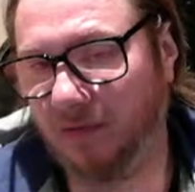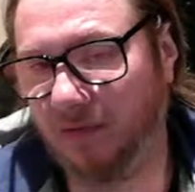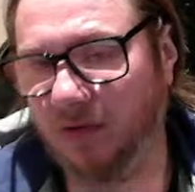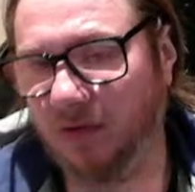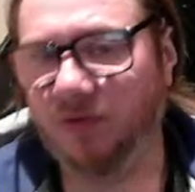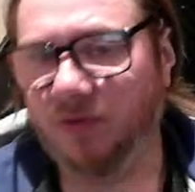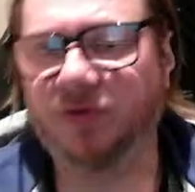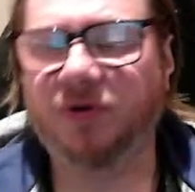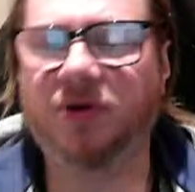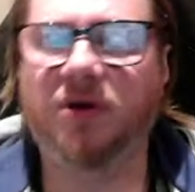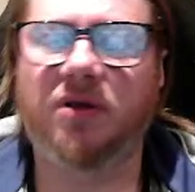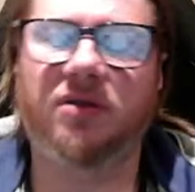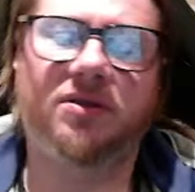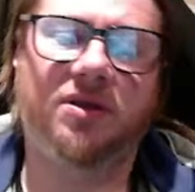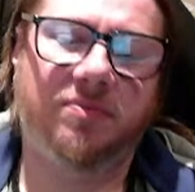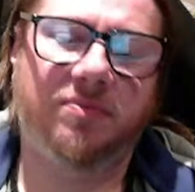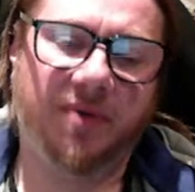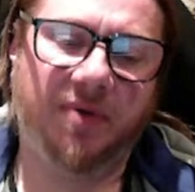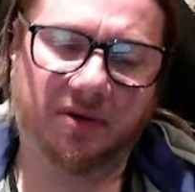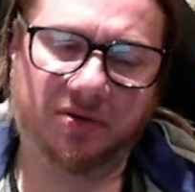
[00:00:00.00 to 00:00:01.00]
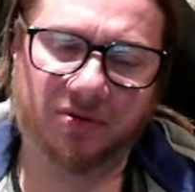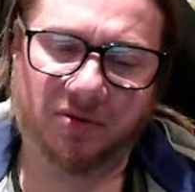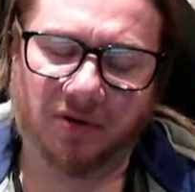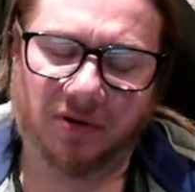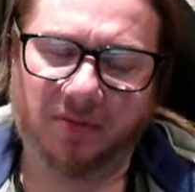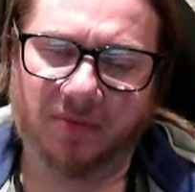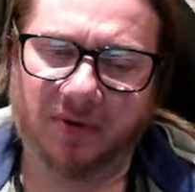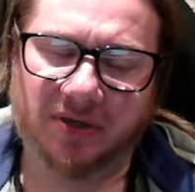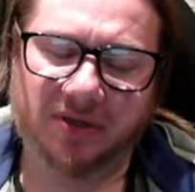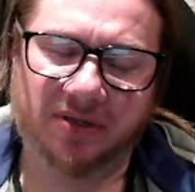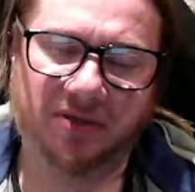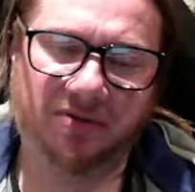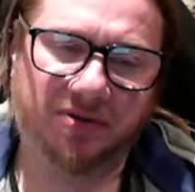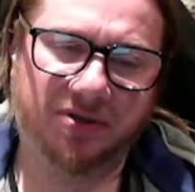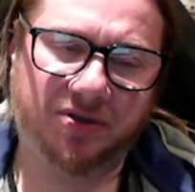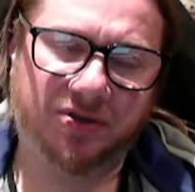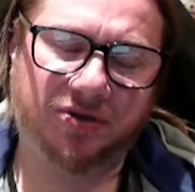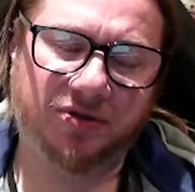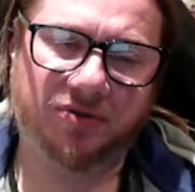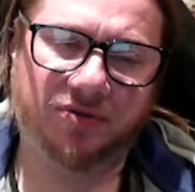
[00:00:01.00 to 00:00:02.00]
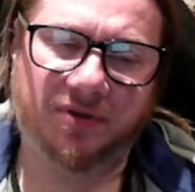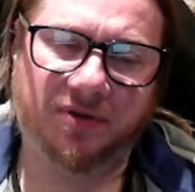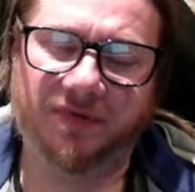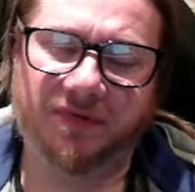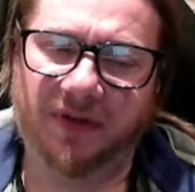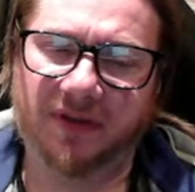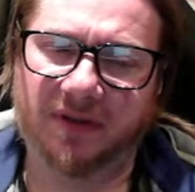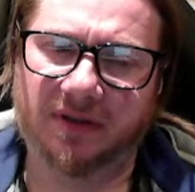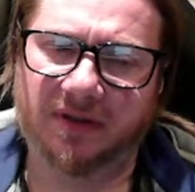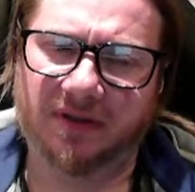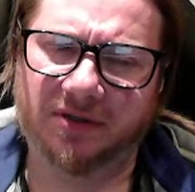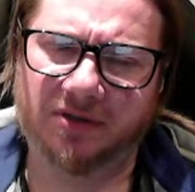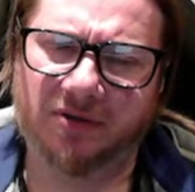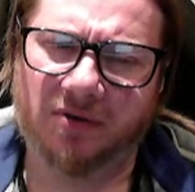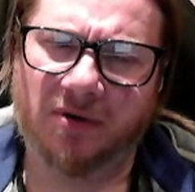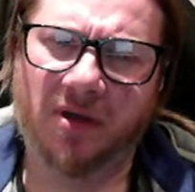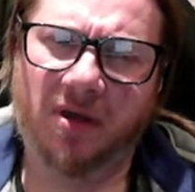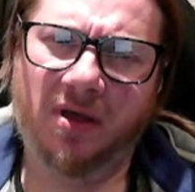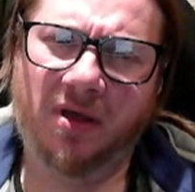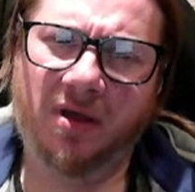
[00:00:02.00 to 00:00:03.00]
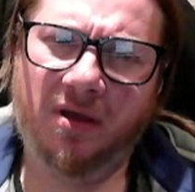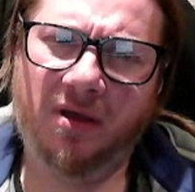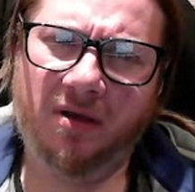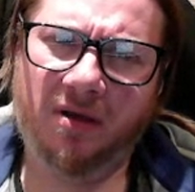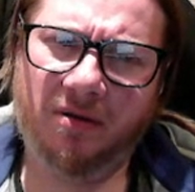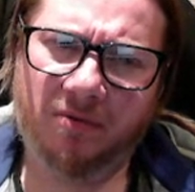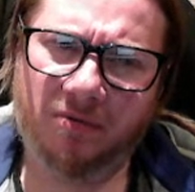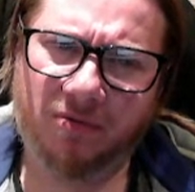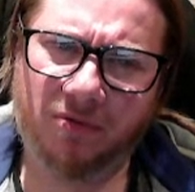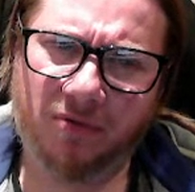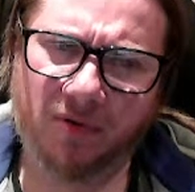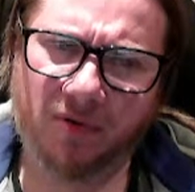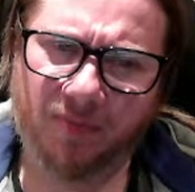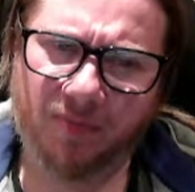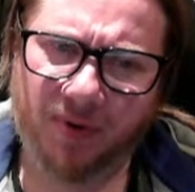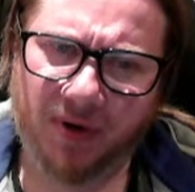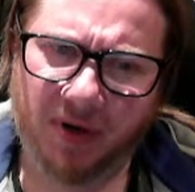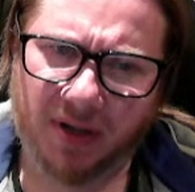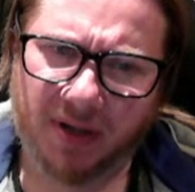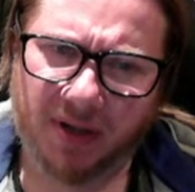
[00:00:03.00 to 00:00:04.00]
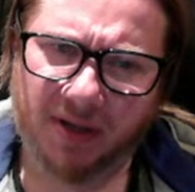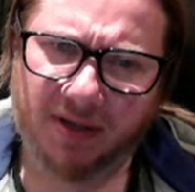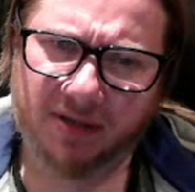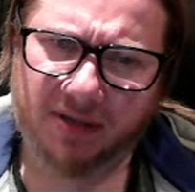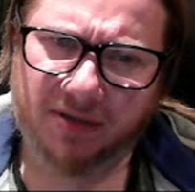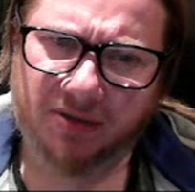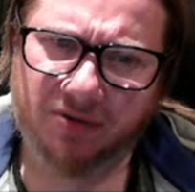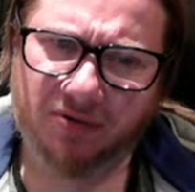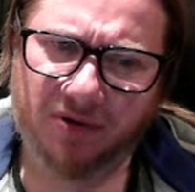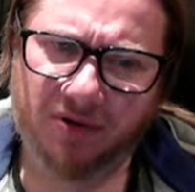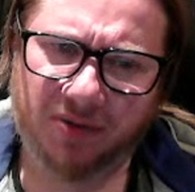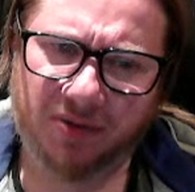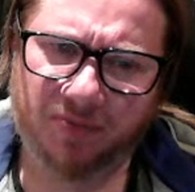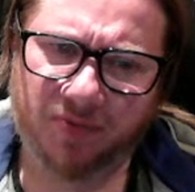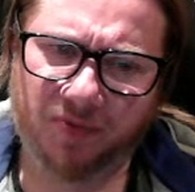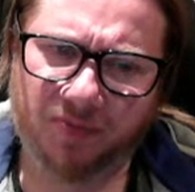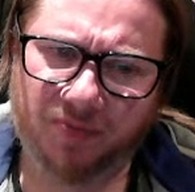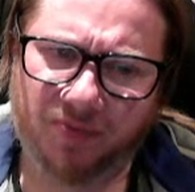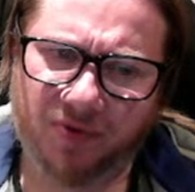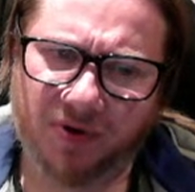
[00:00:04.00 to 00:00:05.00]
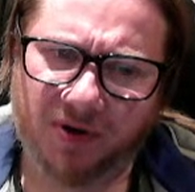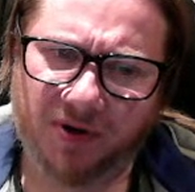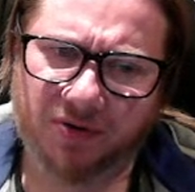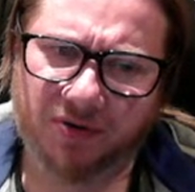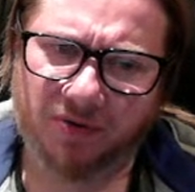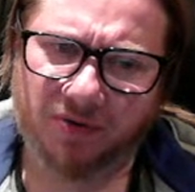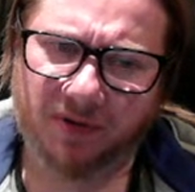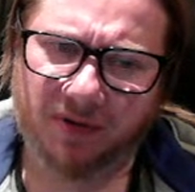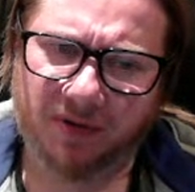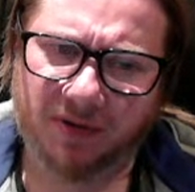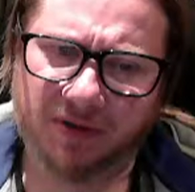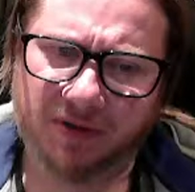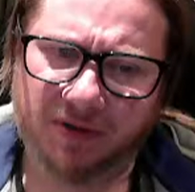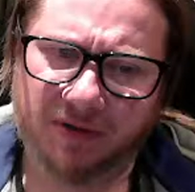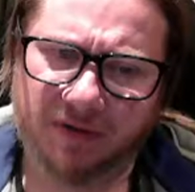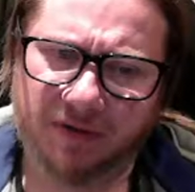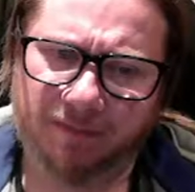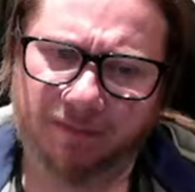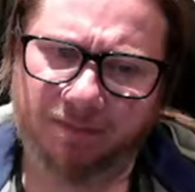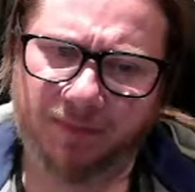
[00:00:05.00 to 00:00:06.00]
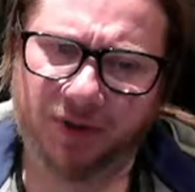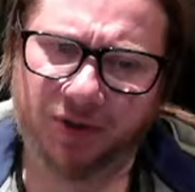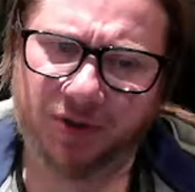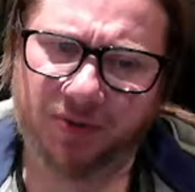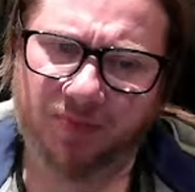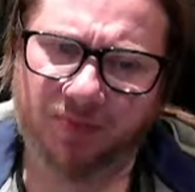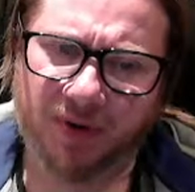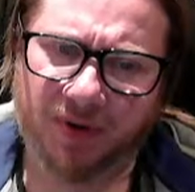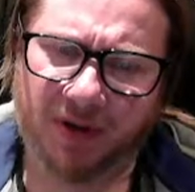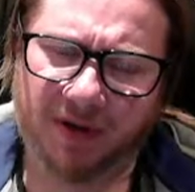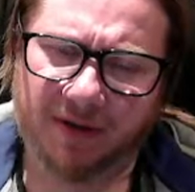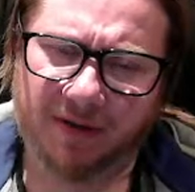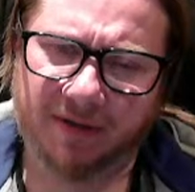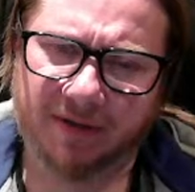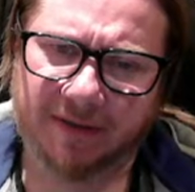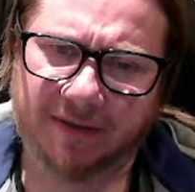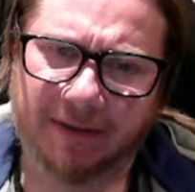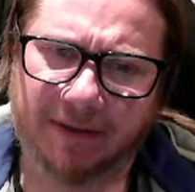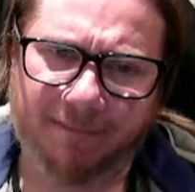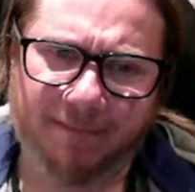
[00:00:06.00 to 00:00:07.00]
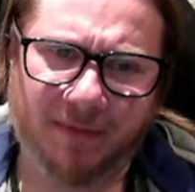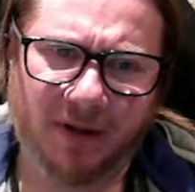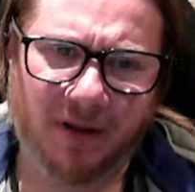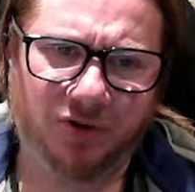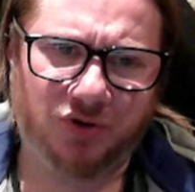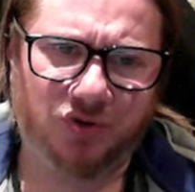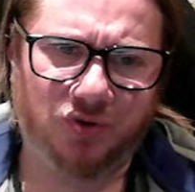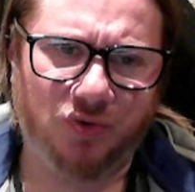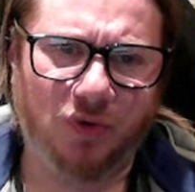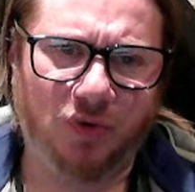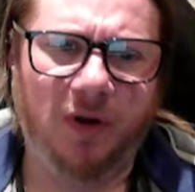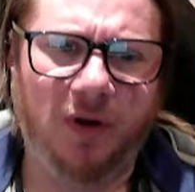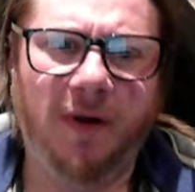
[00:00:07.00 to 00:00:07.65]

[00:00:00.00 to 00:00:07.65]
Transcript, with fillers: No, you can't take back, sorry, because there's two defenders. So rook plays, you need to put pressure on this. Bishop plays, I'm not sure.